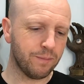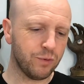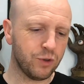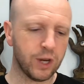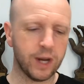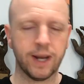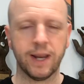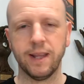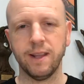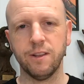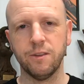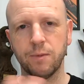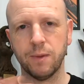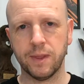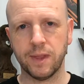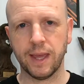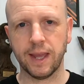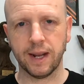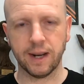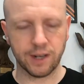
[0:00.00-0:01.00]
Chinese
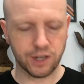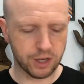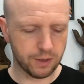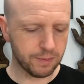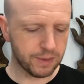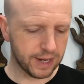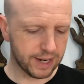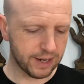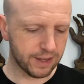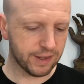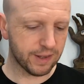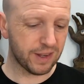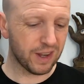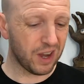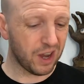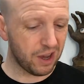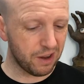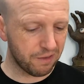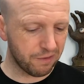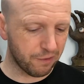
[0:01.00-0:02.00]
with English subtitles,
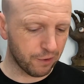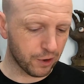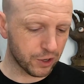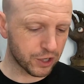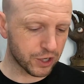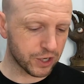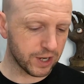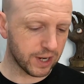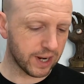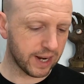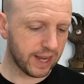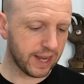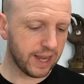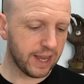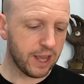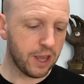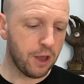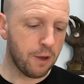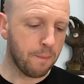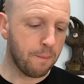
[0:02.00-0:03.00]

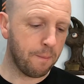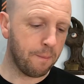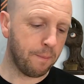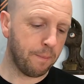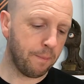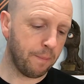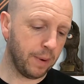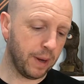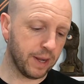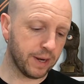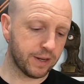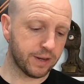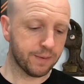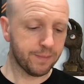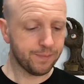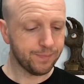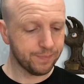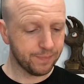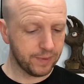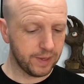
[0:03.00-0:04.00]
unfortunately, but
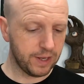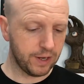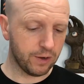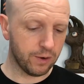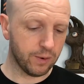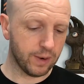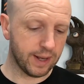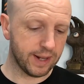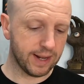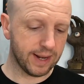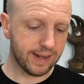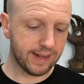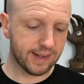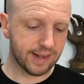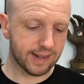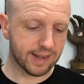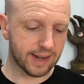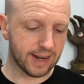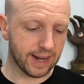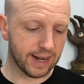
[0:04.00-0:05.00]
you know, at least
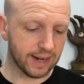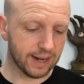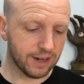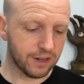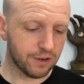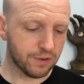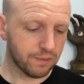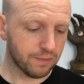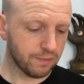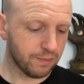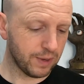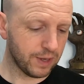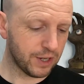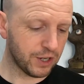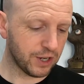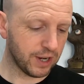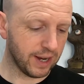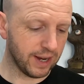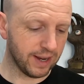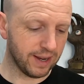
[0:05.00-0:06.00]
it's in English,
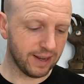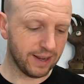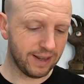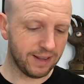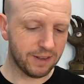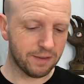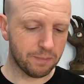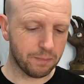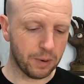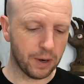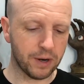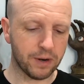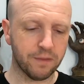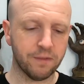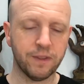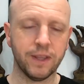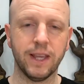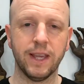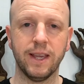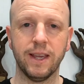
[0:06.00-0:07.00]
which is part
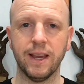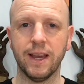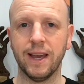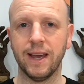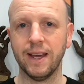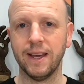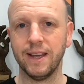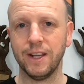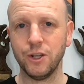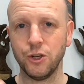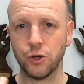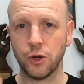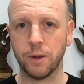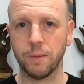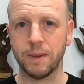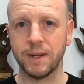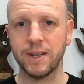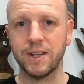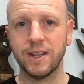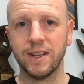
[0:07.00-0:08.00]
of the
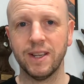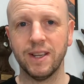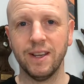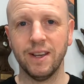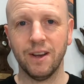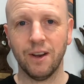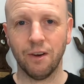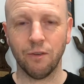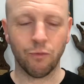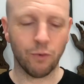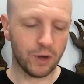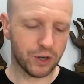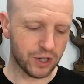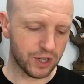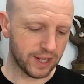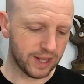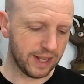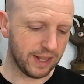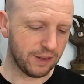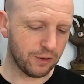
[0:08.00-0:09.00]
enjoyment of
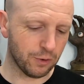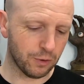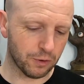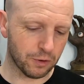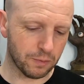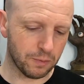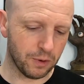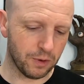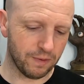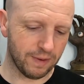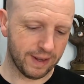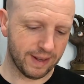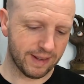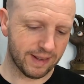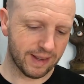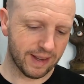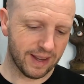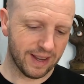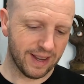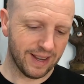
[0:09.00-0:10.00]
watching these older
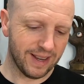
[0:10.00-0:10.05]
movies.